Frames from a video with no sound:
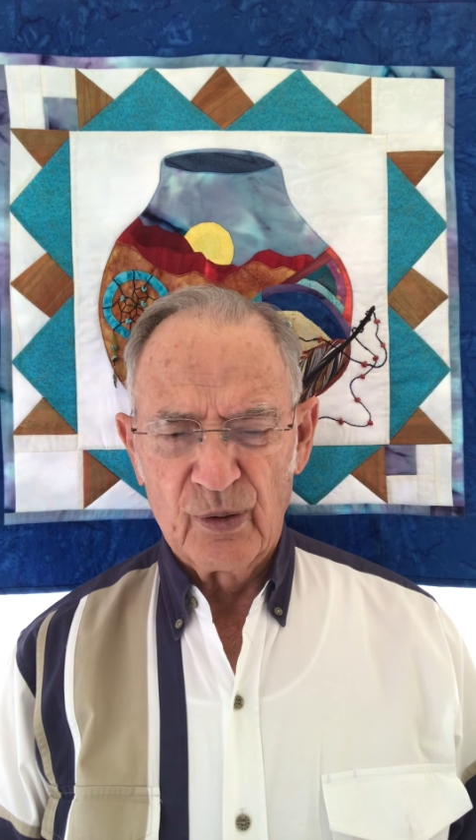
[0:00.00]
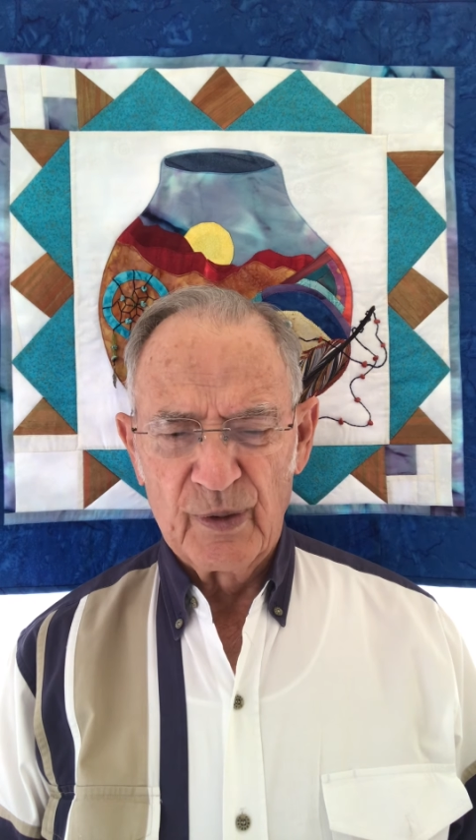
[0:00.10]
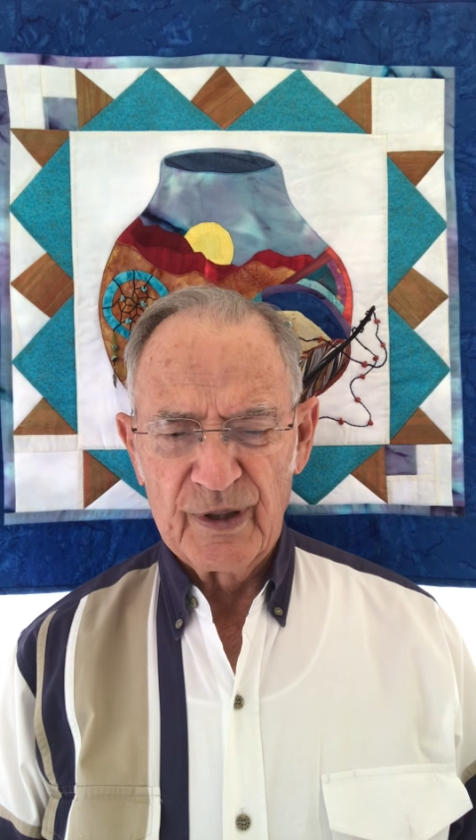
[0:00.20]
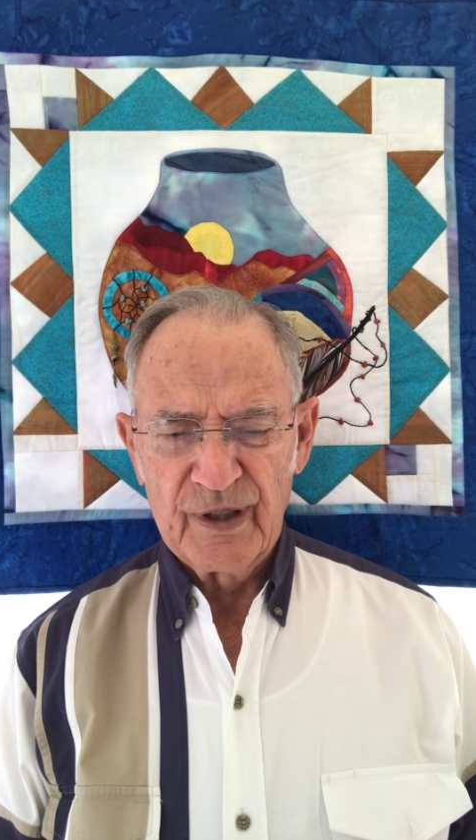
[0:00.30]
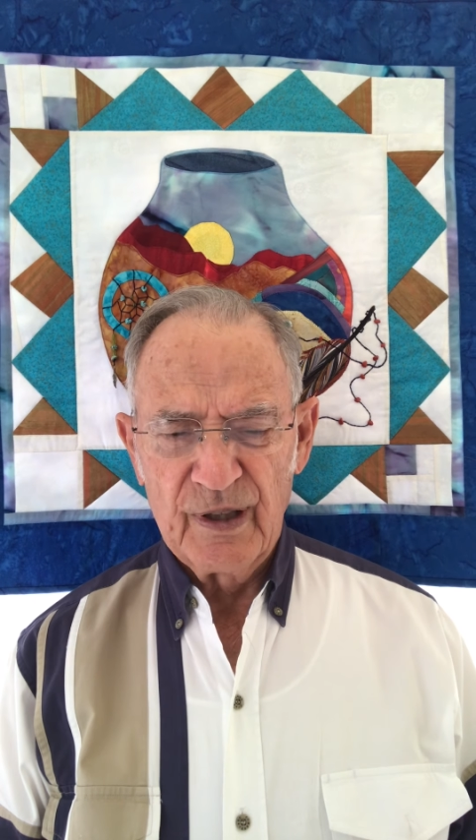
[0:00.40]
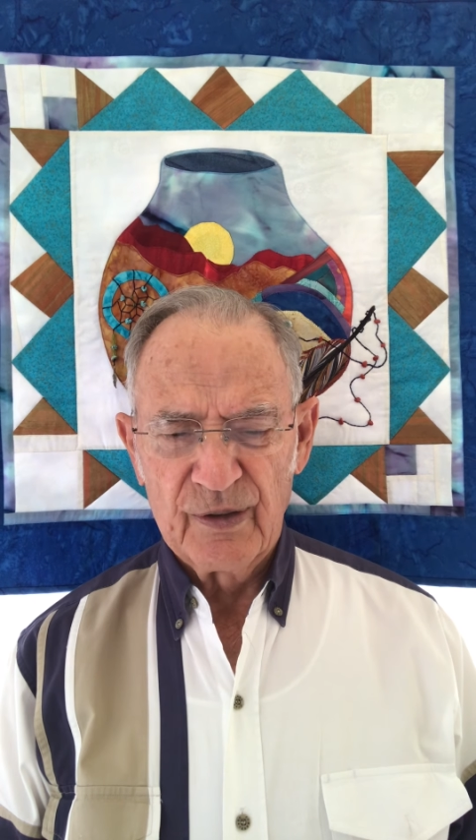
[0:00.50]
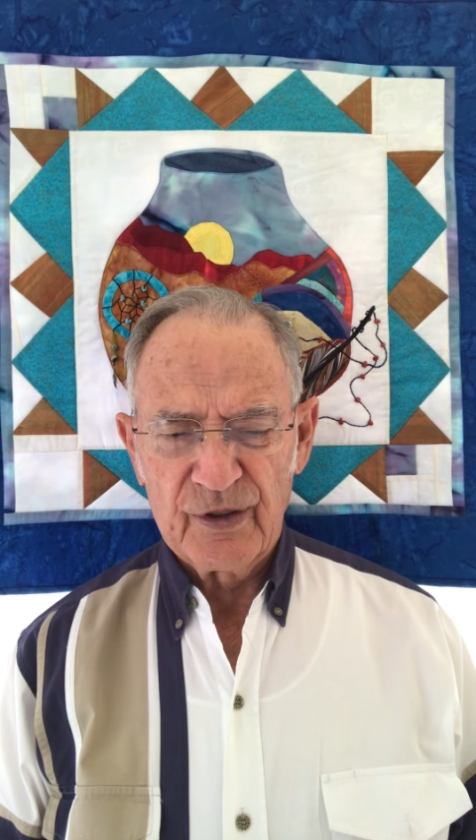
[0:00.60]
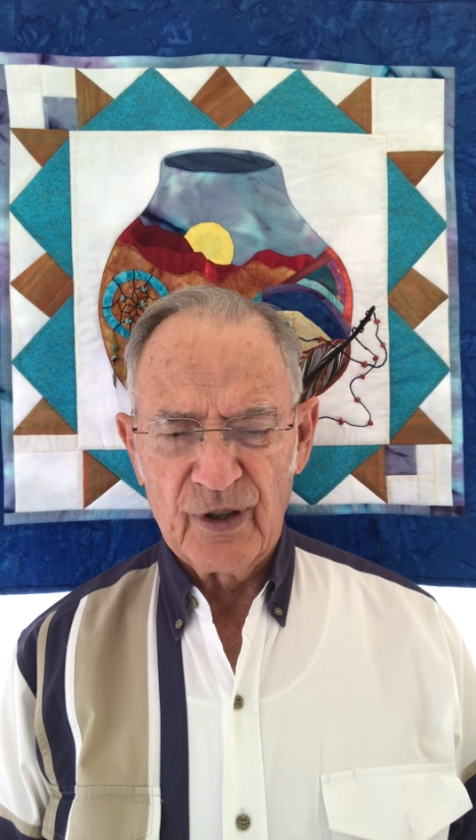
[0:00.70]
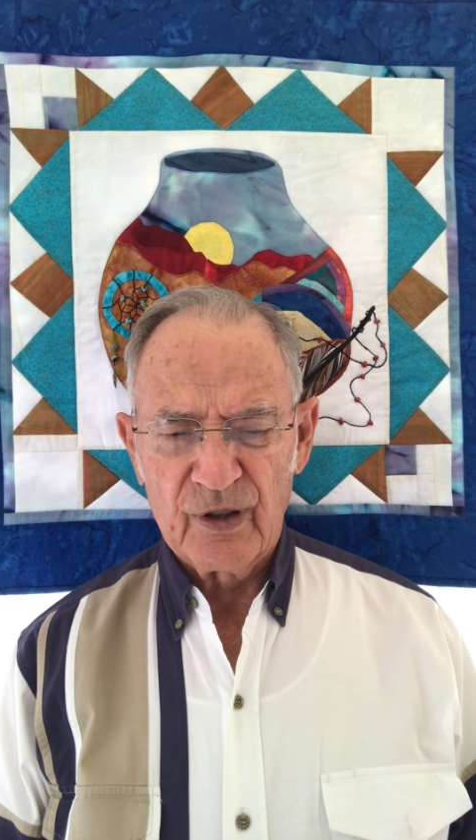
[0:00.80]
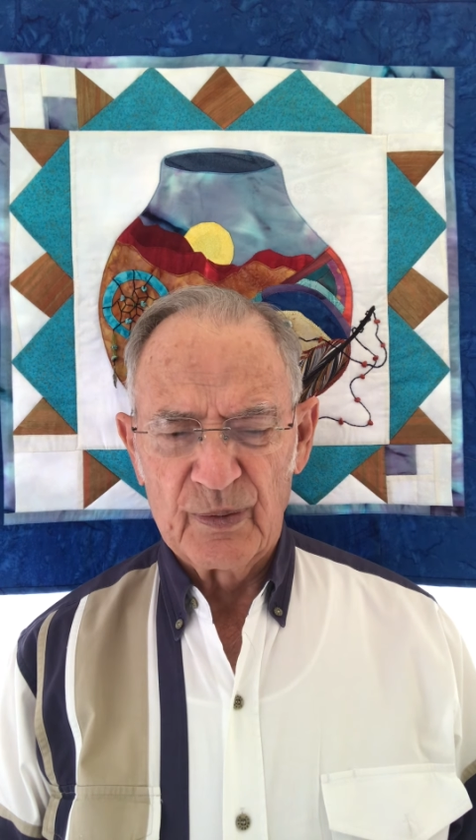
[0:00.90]
receive
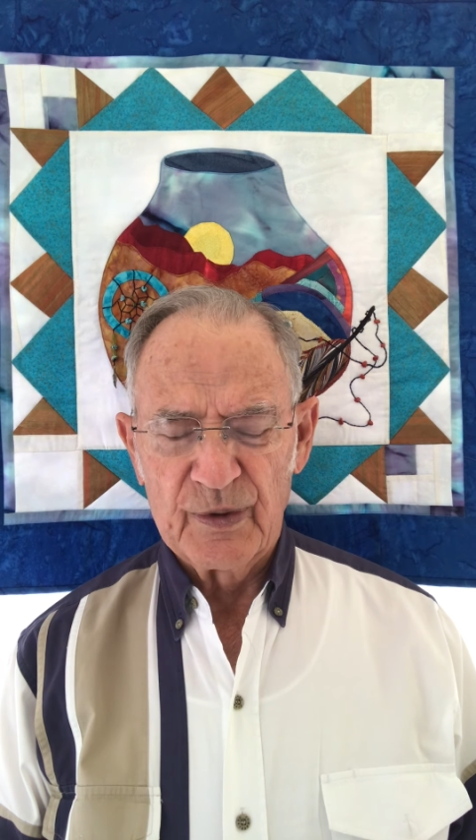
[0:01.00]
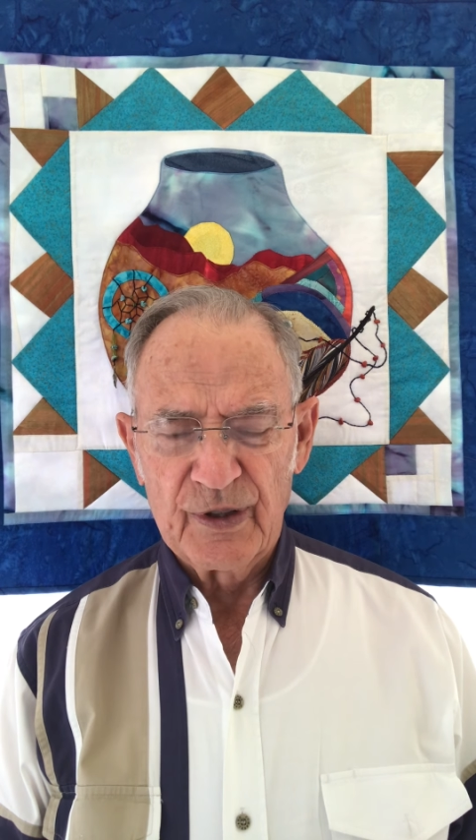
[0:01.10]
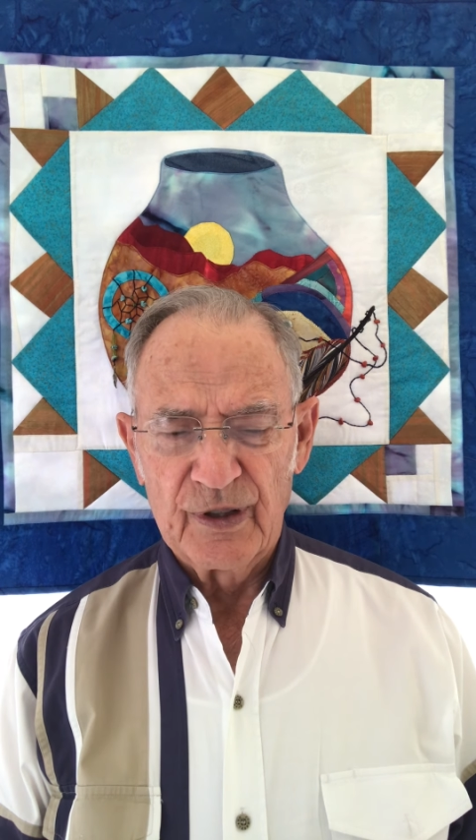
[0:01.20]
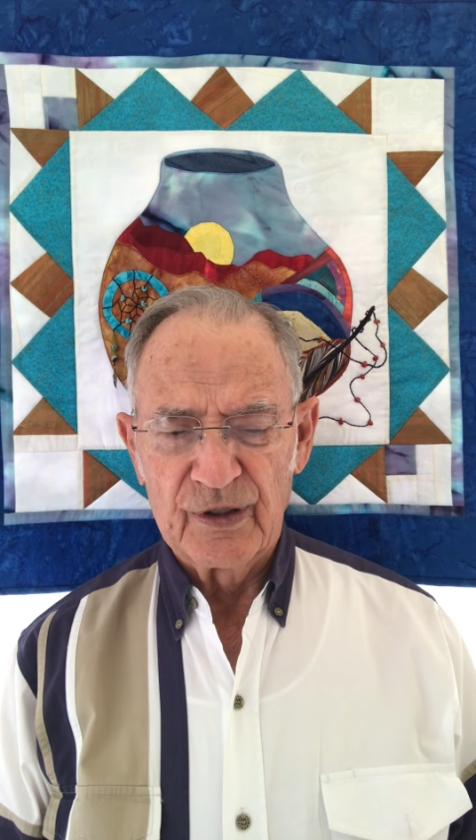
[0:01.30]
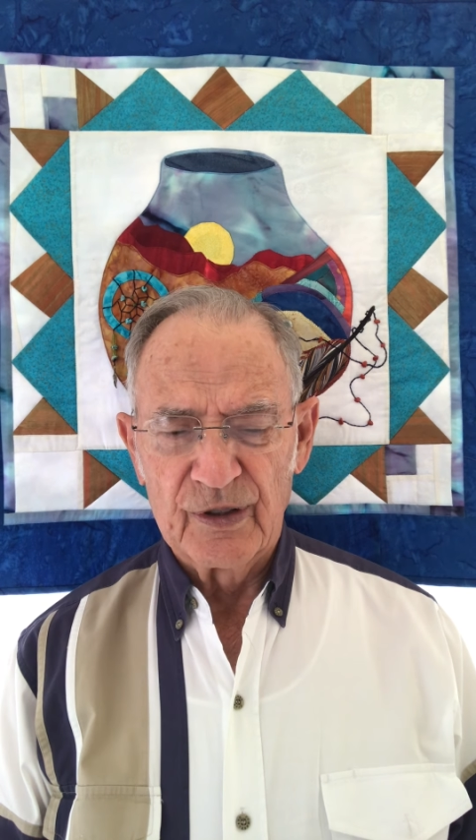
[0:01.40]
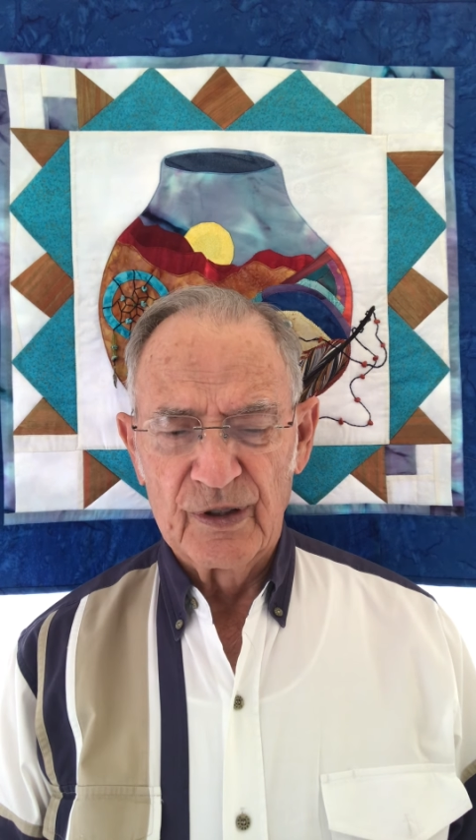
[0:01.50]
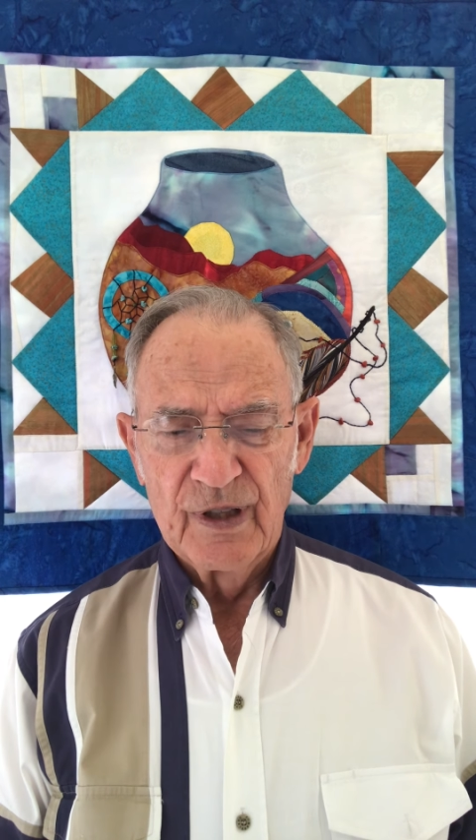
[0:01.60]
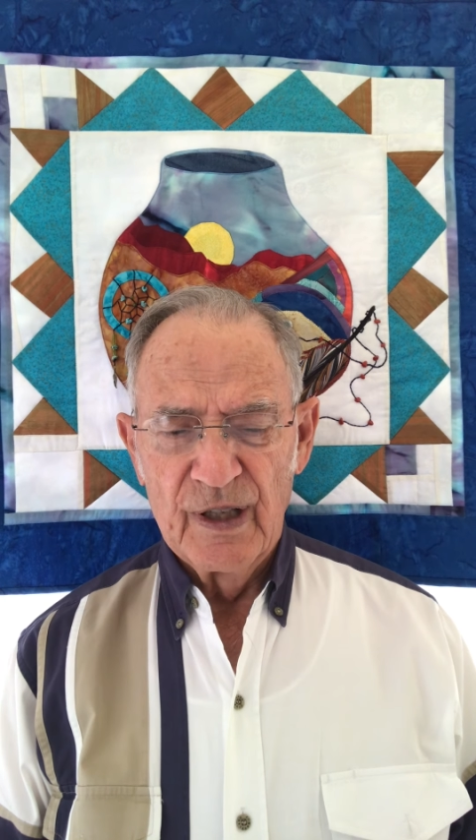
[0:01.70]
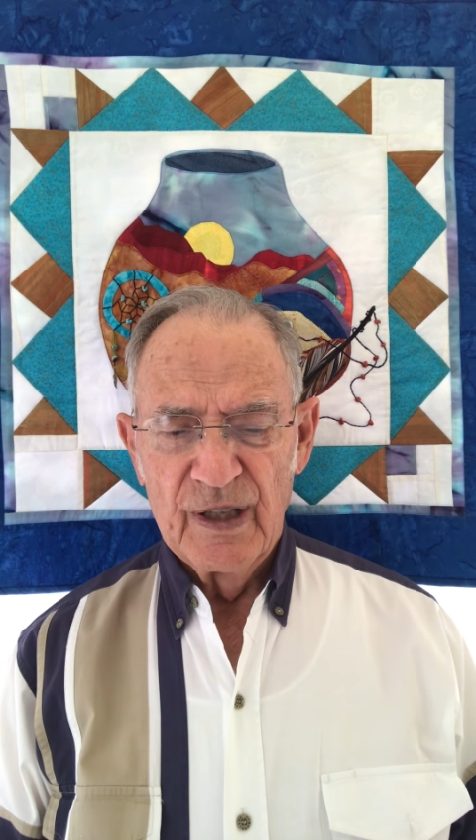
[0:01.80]
circumcision